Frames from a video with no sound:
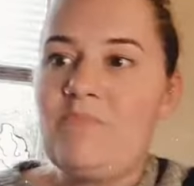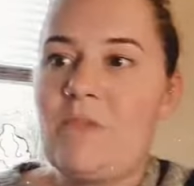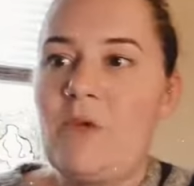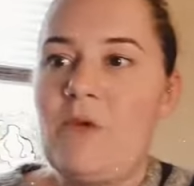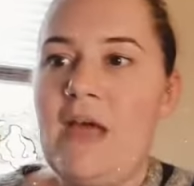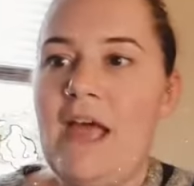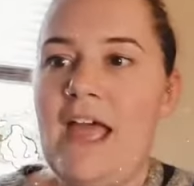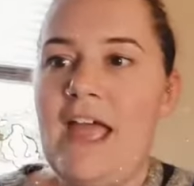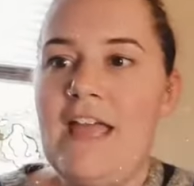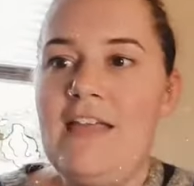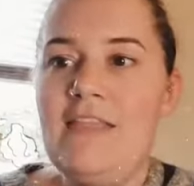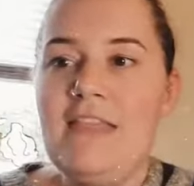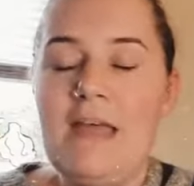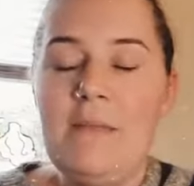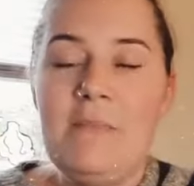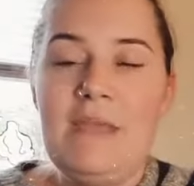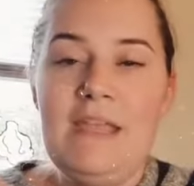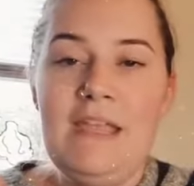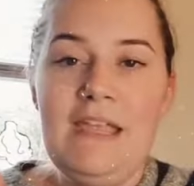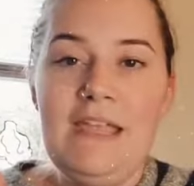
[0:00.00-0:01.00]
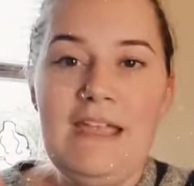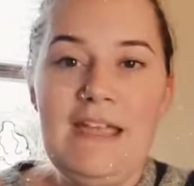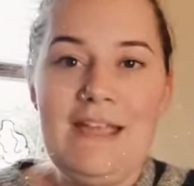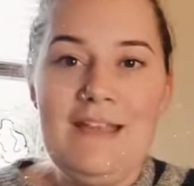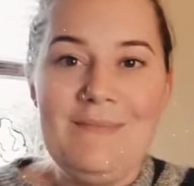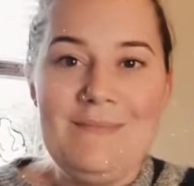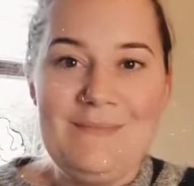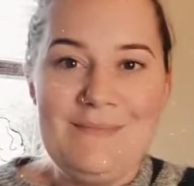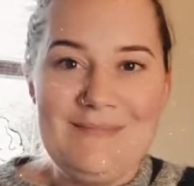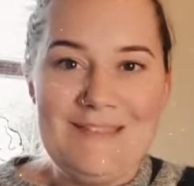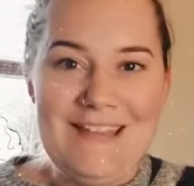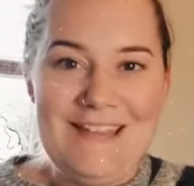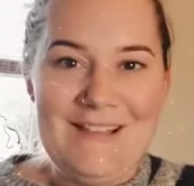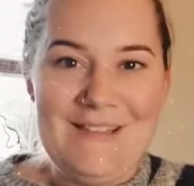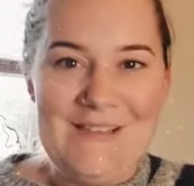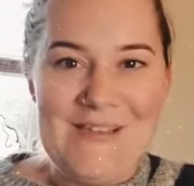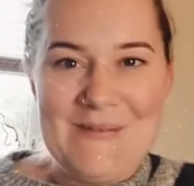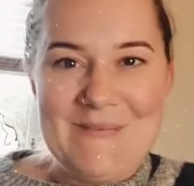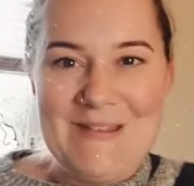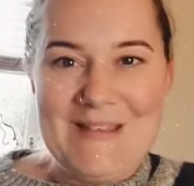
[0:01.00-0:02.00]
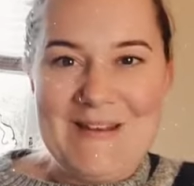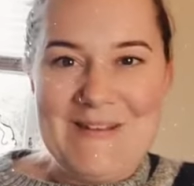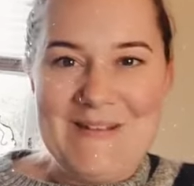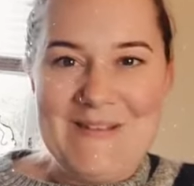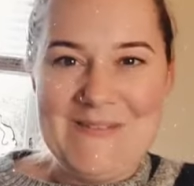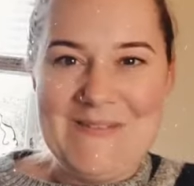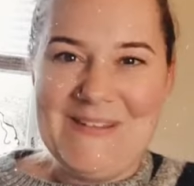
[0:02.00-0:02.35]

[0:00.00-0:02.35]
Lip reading: Okay, let me take a look at my notes,